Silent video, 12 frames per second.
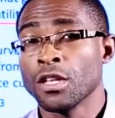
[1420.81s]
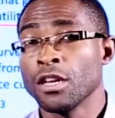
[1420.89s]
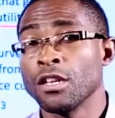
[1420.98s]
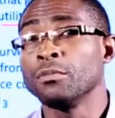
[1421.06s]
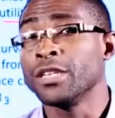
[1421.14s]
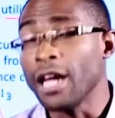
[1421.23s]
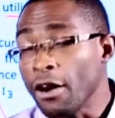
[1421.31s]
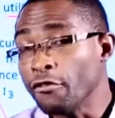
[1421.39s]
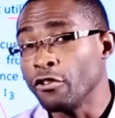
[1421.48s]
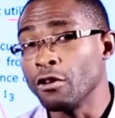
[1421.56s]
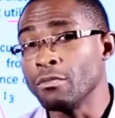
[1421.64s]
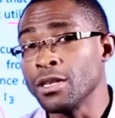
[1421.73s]
it
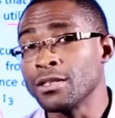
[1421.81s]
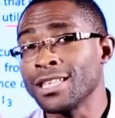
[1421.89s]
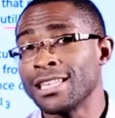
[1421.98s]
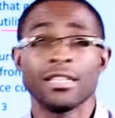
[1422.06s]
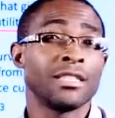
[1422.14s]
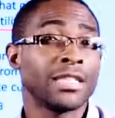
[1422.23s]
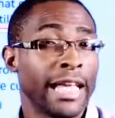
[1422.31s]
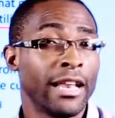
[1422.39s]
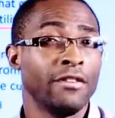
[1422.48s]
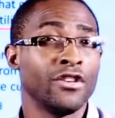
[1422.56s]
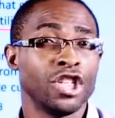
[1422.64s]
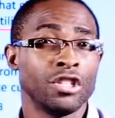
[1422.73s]
therefore means that the
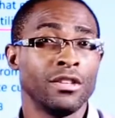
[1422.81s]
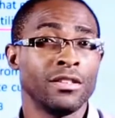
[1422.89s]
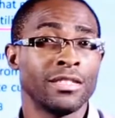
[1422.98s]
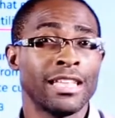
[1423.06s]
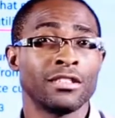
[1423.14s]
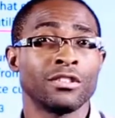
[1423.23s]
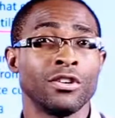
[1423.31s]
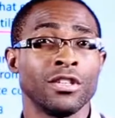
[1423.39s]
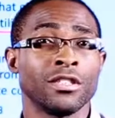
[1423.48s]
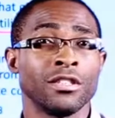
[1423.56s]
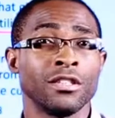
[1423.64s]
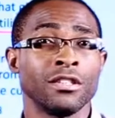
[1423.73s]
television set
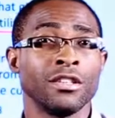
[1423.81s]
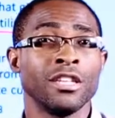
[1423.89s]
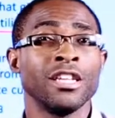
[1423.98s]
gotten